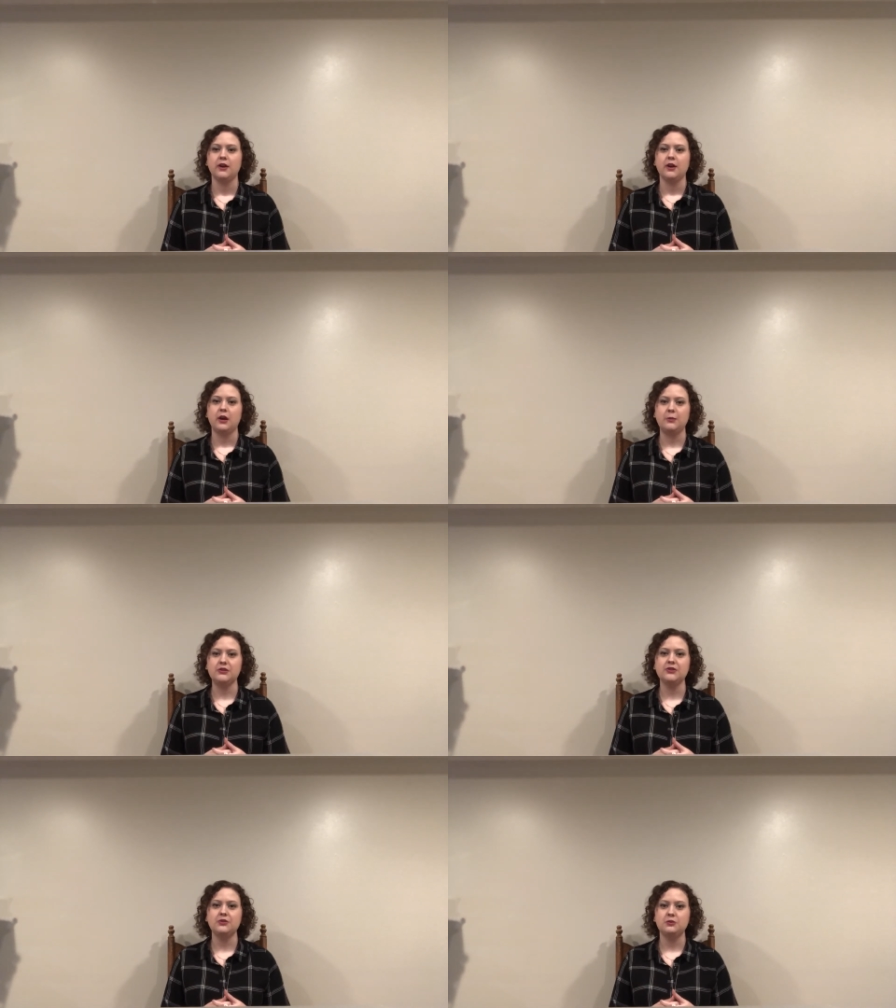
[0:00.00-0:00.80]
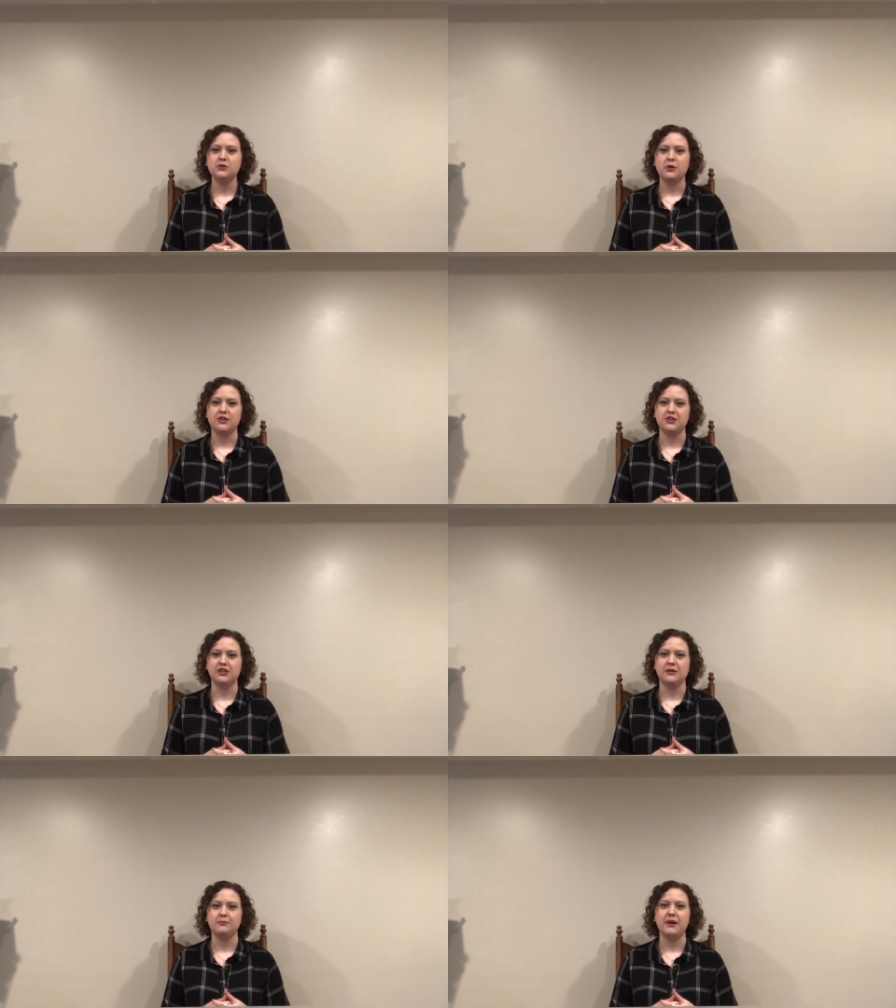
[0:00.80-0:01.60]
A person who is
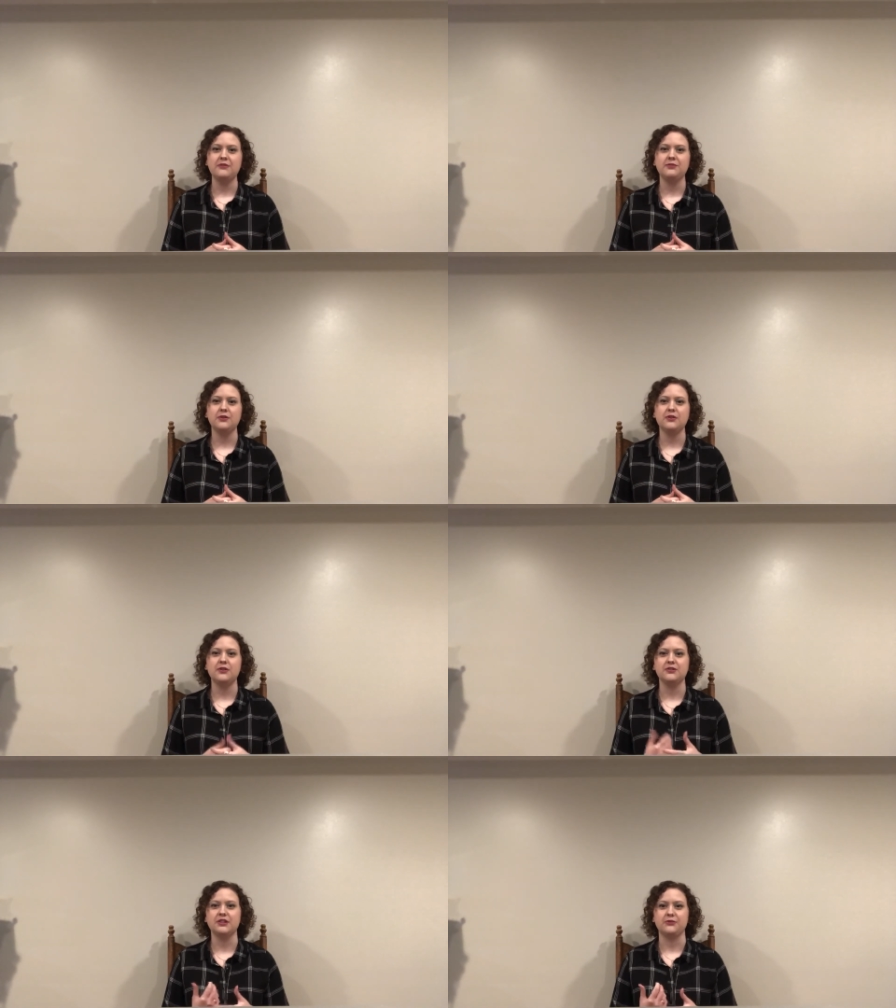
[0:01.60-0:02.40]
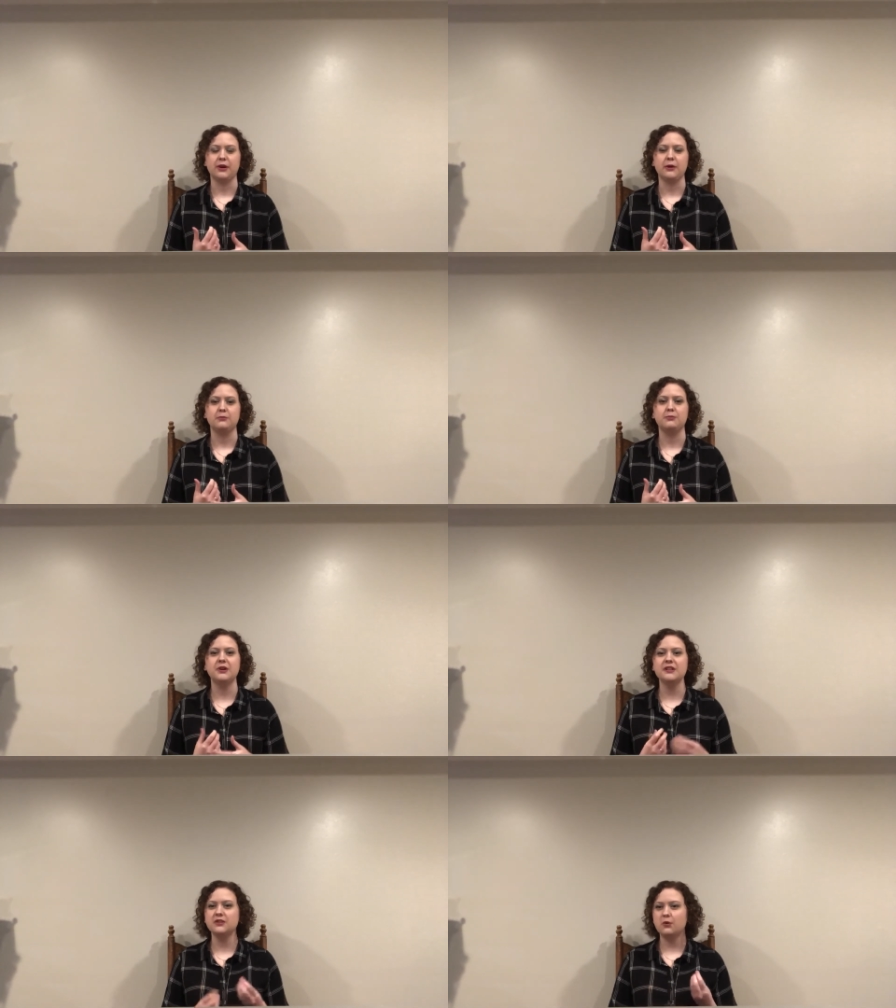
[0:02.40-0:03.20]
questioning might feel that they're different, but
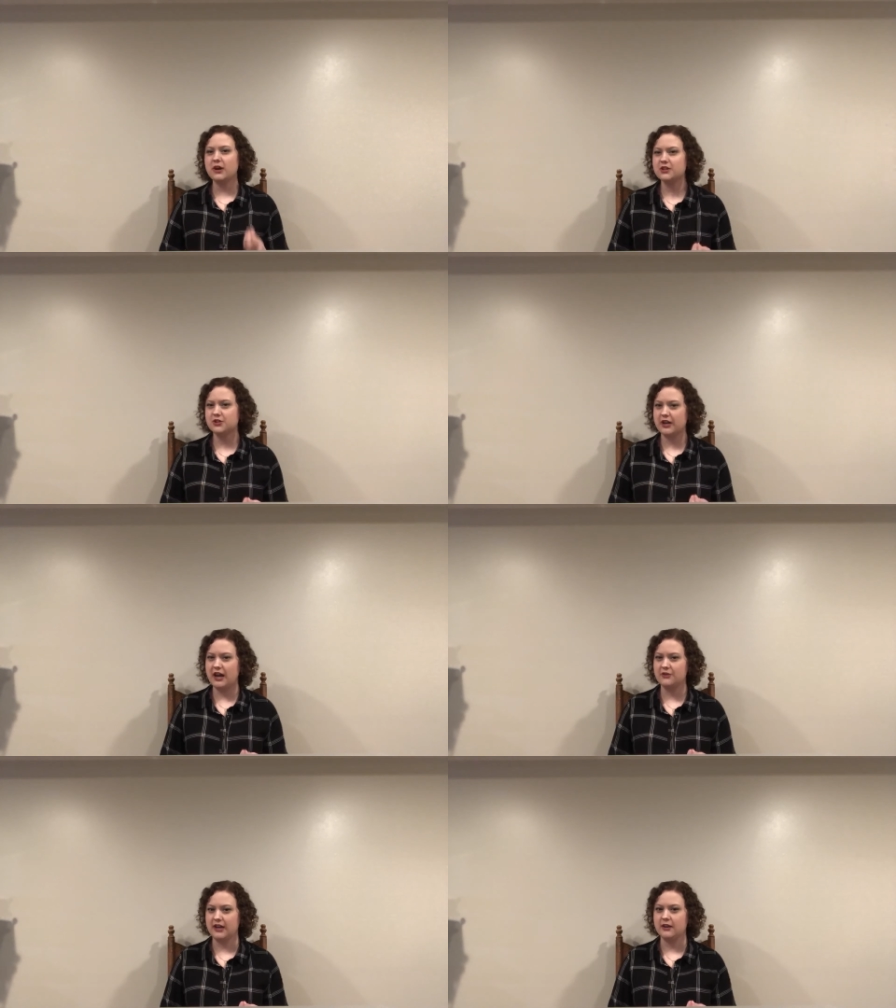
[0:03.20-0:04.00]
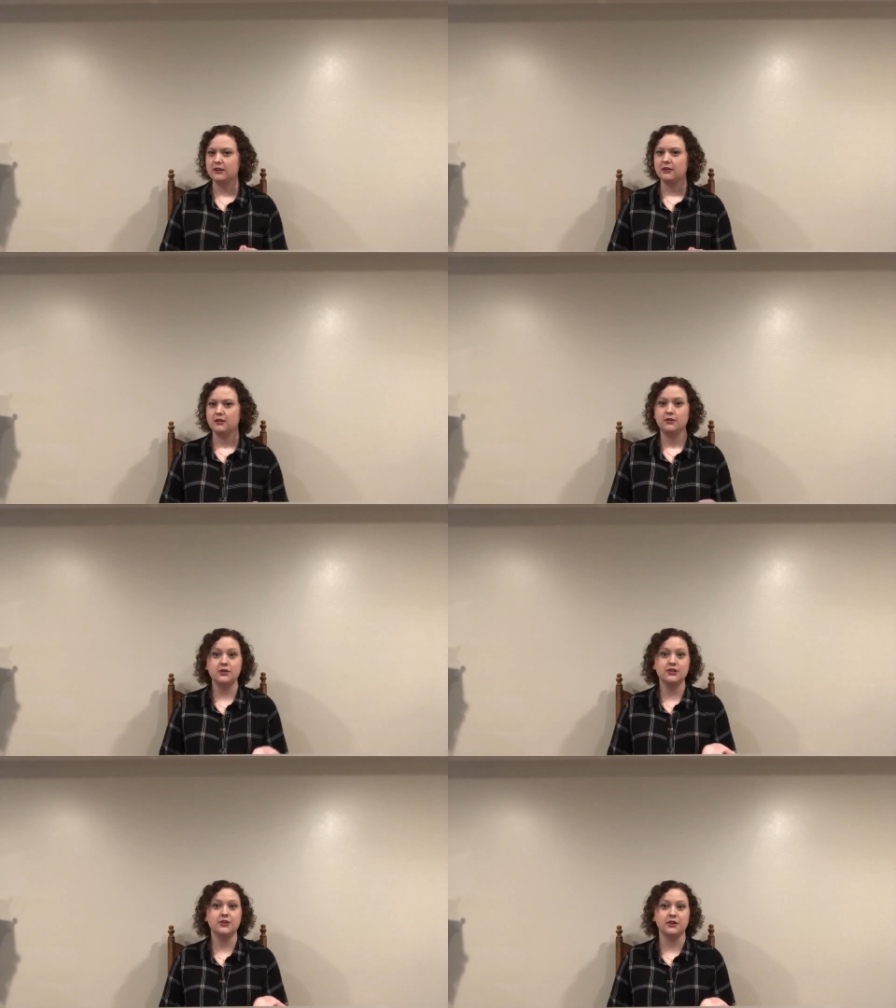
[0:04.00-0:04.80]
isn't quite sure how yet. They're
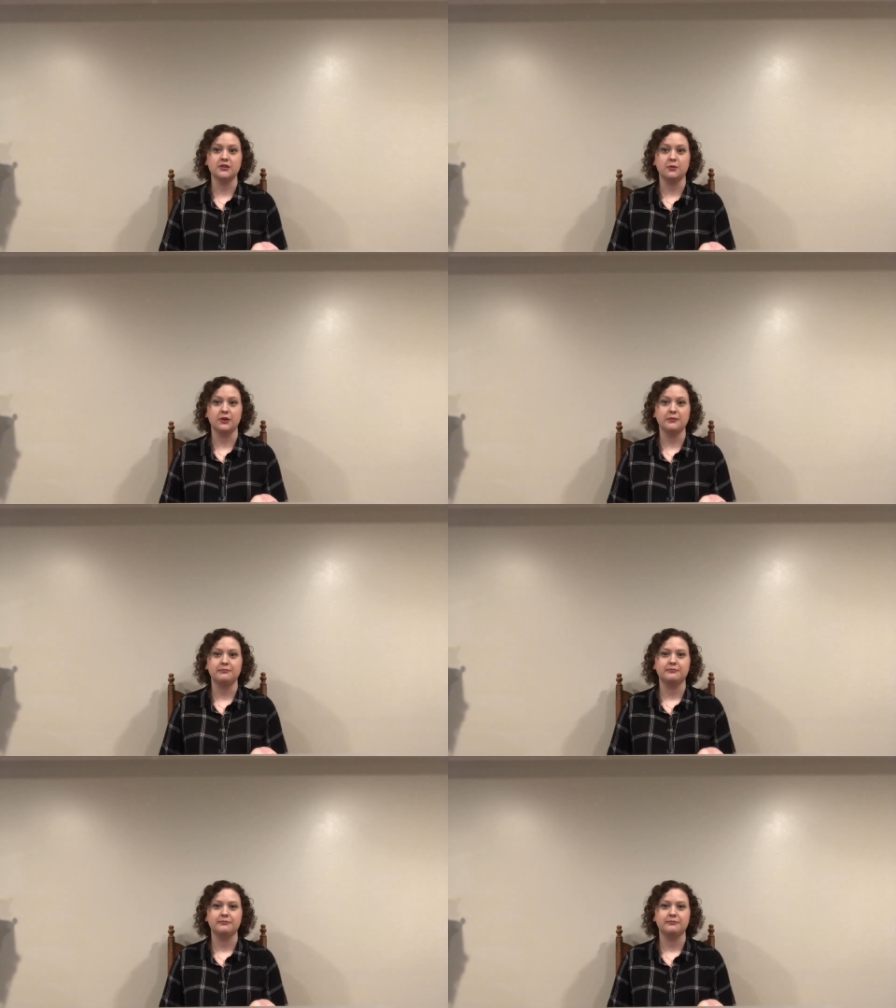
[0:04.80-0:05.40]
still exploring.